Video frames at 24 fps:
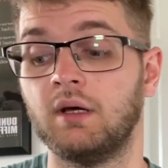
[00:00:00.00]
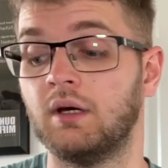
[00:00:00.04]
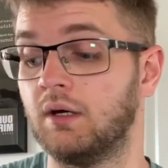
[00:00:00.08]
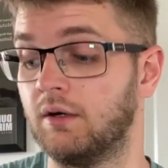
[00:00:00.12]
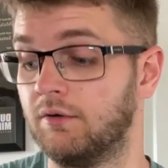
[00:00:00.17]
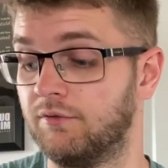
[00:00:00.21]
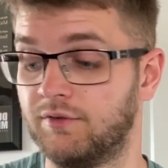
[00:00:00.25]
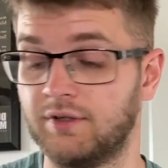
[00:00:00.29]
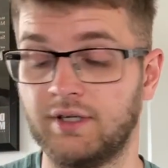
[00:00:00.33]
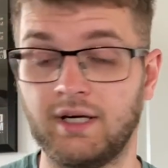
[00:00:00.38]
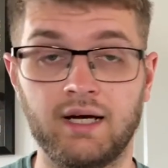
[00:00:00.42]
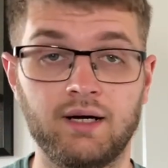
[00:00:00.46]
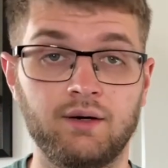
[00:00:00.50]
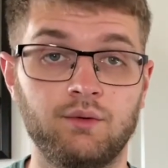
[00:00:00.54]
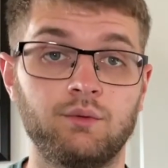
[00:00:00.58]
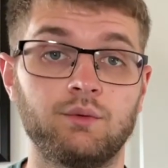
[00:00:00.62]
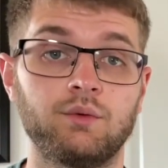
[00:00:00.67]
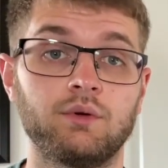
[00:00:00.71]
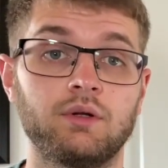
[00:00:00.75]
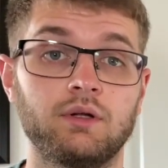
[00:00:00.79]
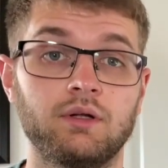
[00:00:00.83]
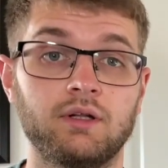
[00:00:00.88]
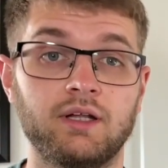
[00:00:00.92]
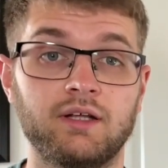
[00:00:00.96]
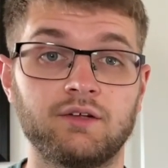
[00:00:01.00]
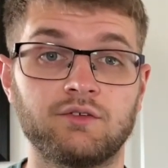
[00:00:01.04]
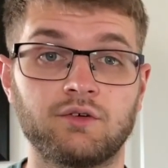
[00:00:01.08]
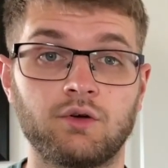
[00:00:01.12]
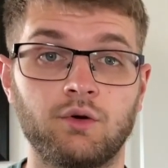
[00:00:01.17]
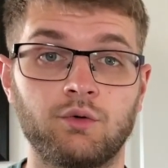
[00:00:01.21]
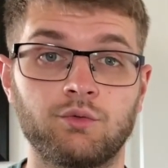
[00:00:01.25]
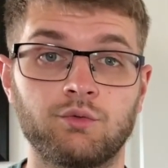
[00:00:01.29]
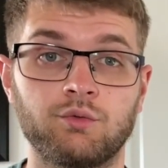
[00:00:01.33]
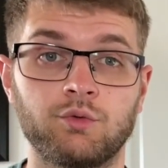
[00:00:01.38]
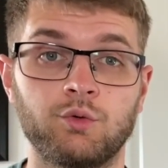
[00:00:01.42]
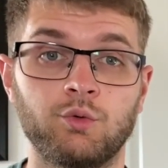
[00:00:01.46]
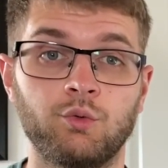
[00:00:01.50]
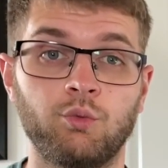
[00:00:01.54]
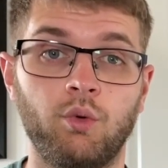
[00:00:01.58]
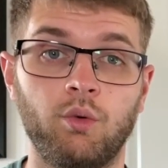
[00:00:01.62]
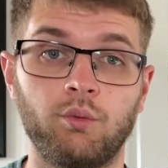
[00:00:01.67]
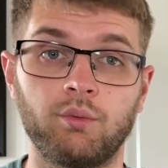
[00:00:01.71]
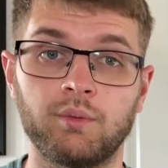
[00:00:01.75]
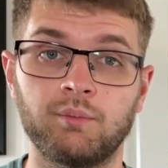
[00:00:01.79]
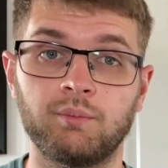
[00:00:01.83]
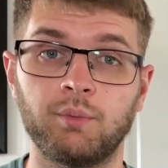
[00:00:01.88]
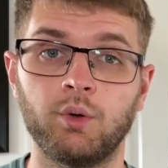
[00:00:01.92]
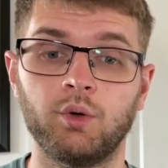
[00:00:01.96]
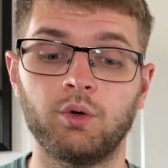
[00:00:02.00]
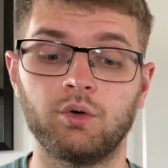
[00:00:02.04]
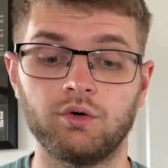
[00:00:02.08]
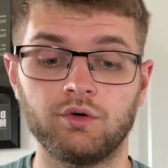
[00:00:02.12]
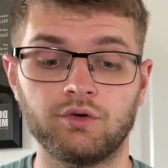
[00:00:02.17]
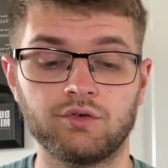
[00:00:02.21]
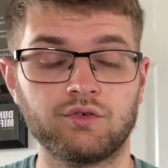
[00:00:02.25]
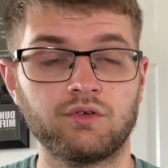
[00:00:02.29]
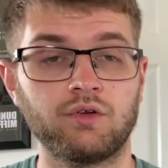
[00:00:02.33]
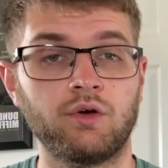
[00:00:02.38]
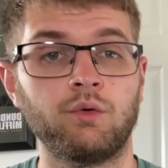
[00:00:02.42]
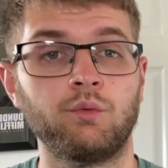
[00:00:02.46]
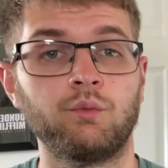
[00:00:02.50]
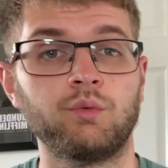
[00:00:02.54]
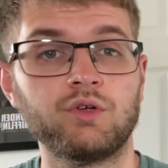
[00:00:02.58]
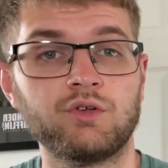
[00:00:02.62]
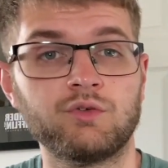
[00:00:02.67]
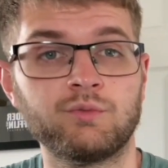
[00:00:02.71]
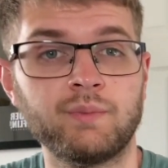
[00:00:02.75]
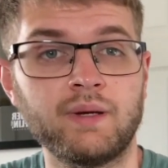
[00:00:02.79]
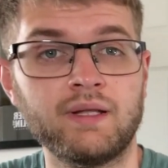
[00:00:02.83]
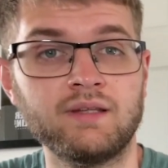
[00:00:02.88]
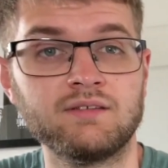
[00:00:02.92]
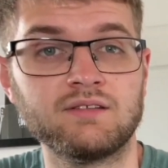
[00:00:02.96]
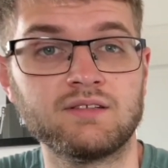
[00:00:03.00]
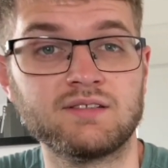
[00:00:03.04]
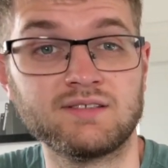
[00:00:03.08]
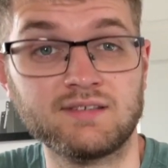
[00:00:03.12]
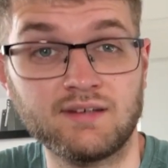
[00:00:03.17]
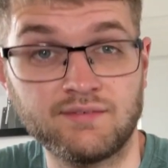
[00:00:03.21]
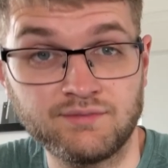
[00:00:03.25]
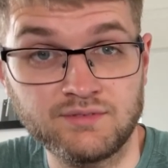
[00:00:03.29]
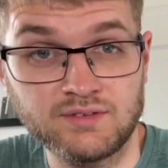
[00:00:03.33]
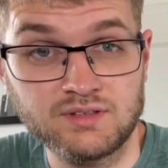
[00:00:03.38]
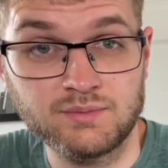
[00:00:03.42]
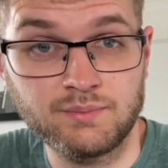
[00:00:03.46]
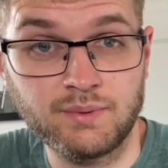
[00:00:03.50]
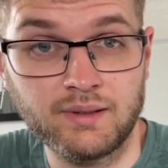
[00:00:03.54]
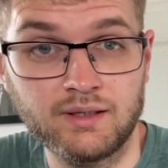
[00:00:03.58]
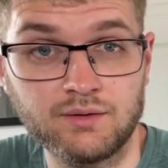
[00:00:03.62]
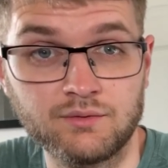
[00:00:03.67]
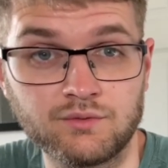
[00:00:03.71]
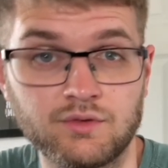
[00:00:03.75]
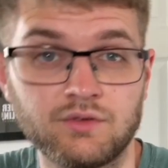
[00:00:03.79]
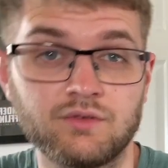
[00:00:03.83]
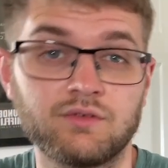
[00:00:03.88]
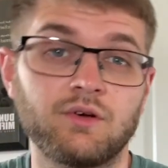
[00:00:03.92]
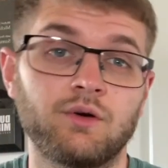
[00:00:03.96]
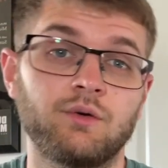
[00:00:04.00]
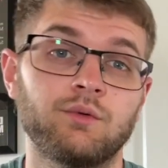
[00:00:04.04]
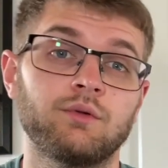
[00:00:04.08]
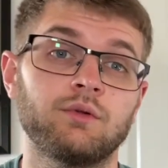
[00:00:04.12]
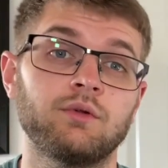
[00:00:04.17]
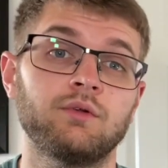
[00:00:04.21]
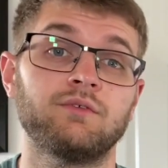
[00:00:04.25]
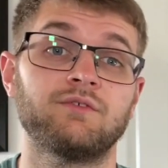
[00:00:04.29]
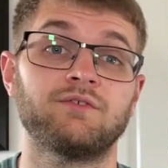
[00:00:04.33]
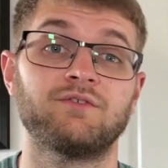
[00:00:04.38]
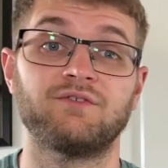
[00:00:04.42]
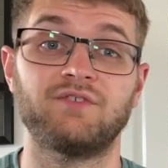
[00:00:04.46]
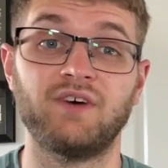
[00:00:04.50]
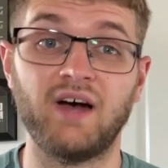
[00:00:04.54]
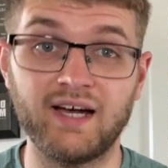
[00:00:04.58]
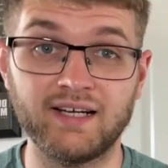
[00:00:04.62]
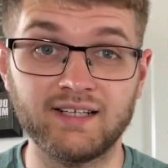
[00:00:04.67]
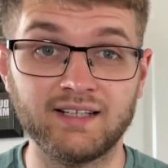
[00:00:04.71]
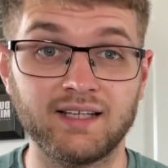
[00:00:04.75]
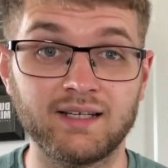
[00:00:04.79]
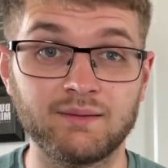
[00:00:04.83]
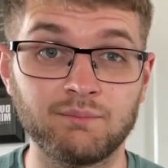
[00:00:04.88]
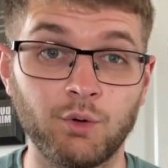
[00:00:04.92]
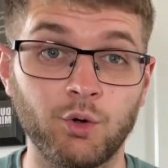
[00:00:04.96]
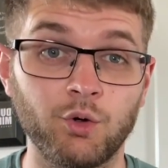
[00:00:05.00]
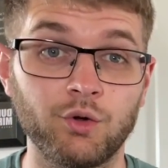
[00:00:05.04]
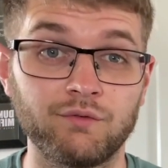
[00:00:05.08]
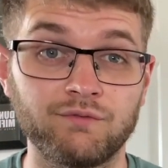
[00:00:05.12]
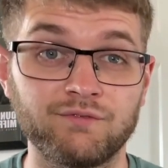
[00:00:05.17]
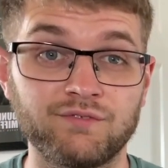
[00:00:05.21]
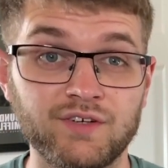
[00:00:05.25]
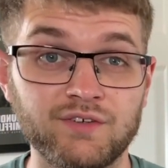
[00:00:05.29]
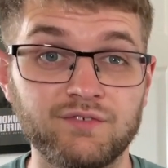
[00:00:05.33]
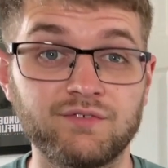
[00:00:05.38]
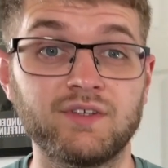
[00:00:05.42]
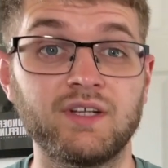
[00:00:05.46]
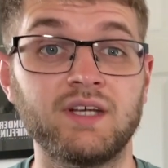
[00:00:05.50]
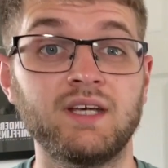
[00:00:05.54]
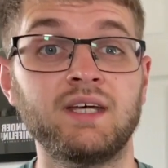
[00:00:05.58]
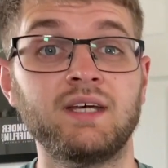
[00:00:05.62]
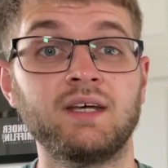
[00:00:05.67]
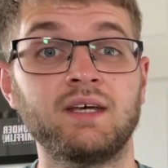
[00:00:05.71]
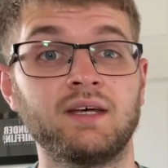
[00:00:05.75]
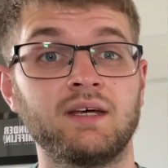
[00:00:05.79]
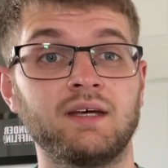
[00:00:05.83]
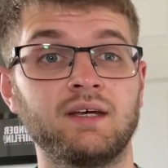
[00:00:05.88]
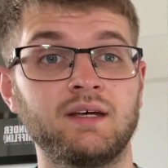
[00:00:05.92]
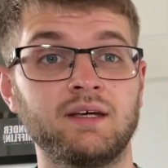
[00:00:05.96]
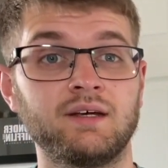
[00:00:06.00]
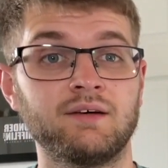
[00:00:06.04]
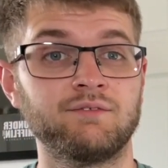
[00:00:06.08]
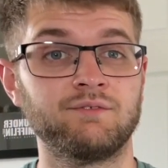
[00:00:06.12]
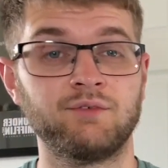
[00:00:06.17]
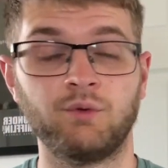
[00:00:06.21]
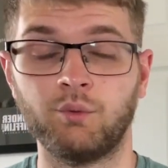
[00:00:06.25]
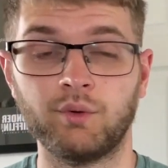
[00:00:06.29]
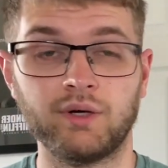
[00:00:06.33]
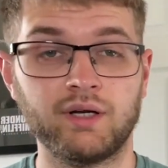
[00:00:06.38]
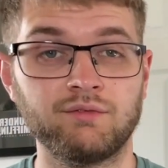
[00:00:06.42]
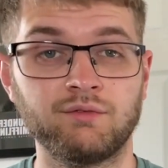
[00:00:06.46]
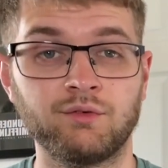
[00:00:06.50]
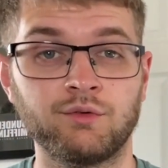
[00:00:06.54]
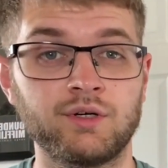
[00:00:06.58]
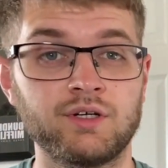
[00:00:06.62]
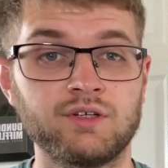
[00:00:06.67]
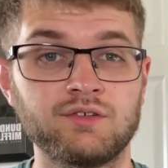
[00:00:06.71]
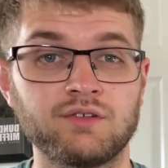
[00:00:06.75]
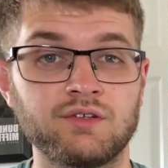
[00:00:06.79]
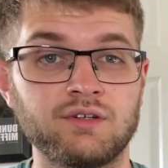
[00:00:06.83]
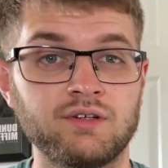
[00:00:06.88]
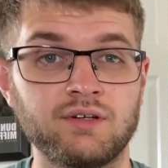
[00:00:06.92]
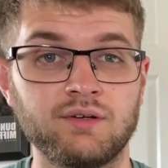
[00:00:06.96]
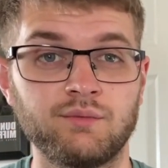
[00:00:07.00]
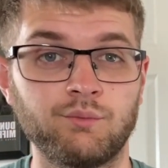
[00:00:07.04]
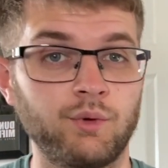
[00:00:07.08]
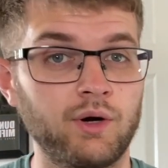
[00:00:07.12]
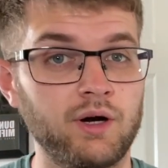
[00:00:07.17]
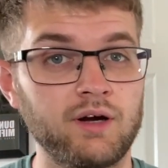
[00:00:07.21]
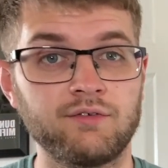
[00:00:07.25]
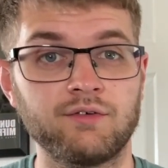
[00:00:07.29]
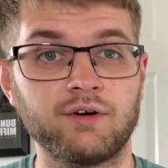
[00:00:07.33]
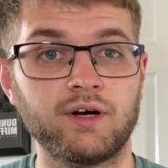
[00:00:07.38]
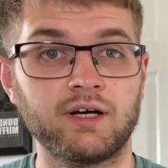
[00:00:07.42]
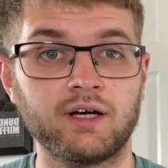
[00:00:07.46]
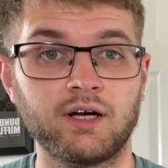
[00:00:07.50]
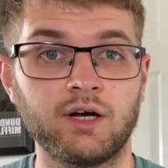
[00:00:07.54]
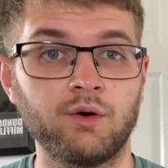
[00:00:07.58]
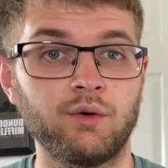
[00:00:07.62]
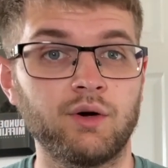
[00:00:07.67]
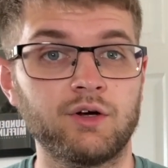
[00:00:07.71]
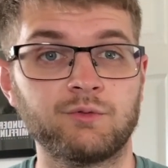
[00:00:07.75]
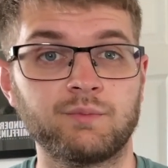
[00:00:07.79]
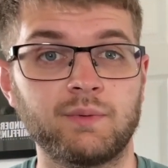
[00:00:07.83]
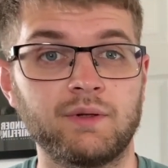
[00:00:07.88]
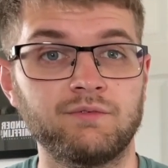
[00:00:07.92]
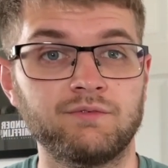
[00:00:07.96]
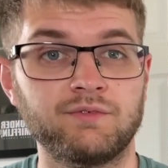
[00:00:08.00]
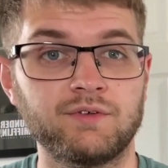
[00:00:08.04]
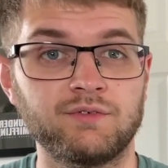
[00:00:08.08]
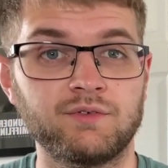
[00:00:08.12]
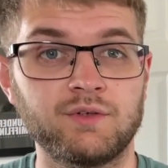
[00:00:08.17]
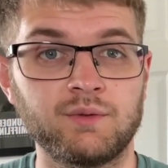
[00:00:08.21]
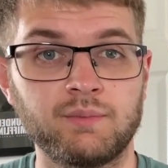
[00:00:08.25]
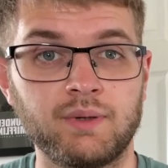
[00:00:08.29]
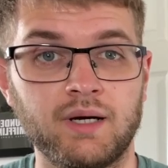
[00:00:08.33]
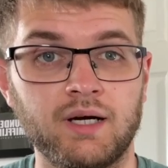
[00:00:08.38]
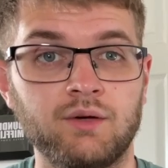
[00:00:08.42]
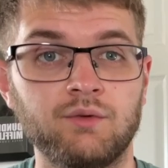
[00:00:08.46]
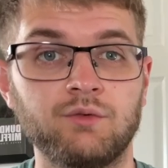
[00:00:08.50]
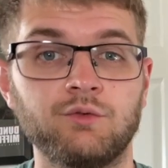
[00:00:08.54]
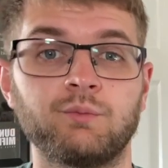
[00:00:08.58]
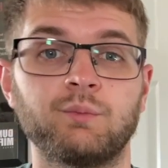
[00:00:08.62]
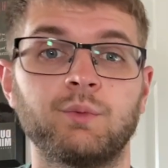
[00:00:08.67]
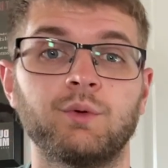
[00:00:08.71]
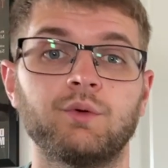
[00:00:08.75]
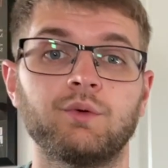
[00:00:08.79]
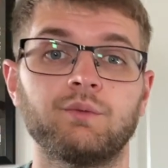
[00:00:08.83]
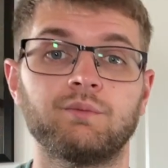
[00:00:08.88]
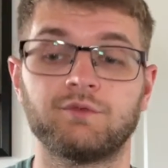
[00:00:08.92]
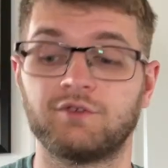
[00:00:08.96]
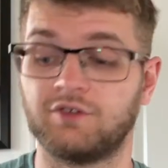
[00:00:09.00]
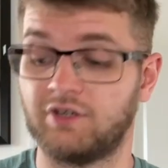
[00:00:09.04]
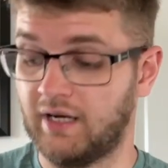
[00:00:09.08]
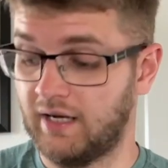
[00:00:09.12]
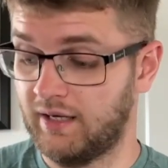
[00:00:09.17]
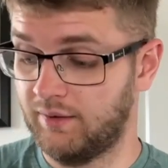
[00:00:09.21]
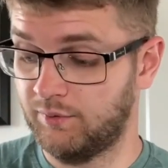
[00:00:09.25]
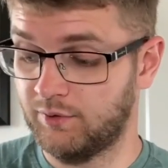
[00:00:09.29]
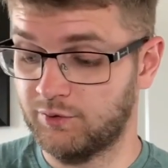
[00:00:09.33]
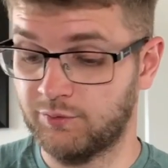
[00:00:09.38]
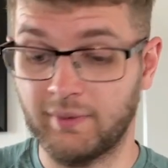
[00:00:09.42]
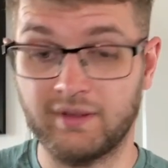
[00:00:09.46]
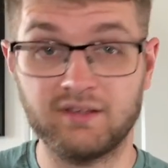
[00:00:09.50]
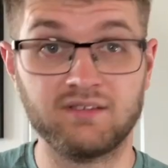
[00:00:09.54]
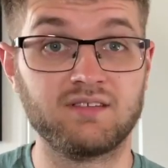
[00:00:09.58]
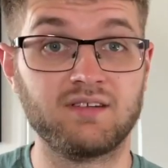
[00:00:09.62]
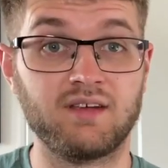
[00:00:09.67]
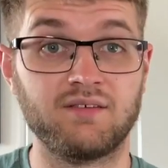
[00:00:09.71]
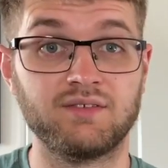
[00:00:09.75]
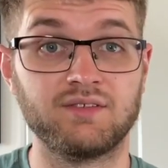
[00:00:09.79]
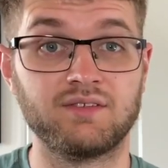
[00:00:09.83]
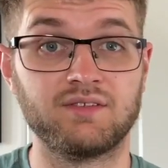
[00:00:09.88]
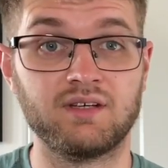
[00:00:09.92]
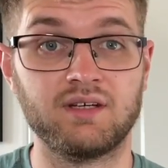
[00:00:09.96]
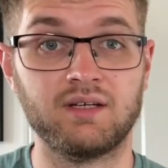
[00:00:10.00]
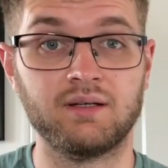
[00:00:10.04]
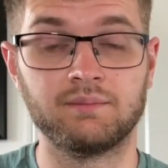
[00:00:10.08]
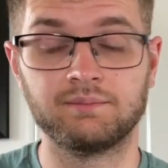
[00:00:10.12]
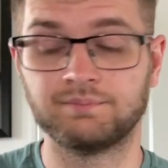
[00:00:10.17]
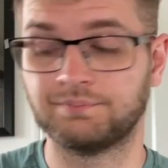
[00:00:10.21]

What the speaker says: For now, let's go through what we bought. So we spent £70 in total, finally more than 50. For whatever reason, wherever I go, I spend £50, but today we spent 70.